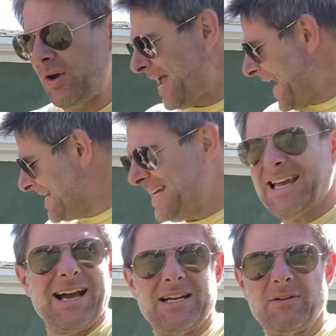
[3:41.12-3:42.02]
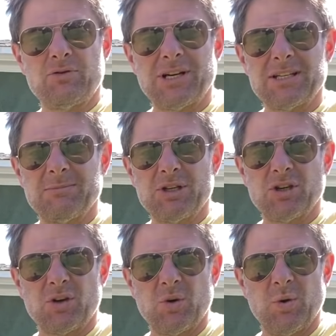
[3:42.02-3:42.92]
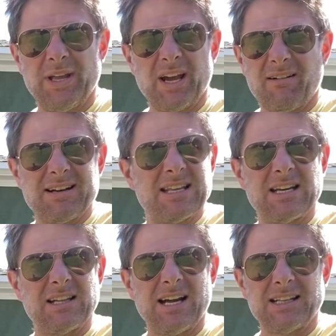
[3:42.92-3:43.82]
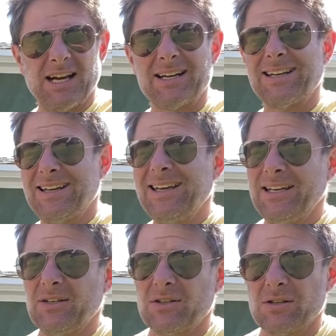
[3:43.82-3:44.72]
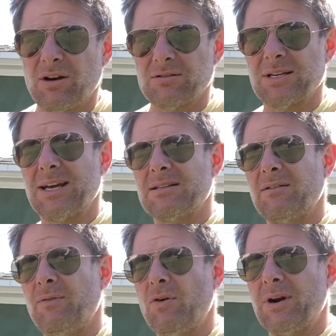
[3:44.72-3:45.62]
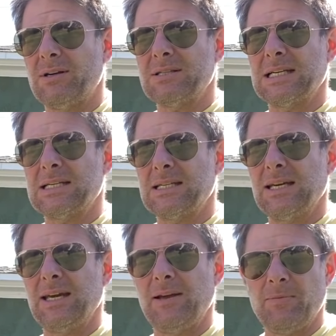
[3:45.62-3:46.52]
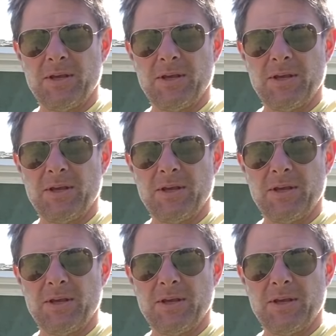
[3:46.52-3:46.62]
Any kind of transmission cooling or anything like that it does not, and it has a 4L60E,